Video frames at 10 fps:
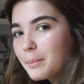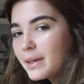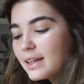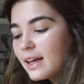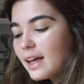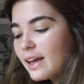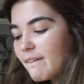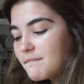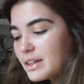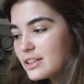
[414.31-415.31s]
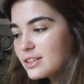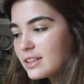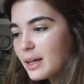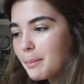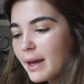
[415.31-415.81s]
me finish the
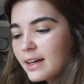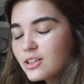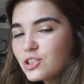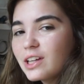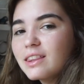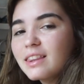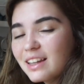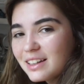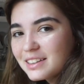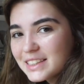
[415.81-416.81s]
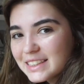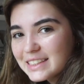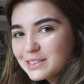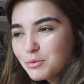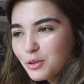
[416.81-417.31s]
second package, and then
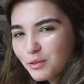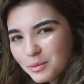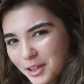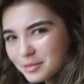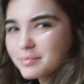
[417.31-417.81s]
we'll go from there.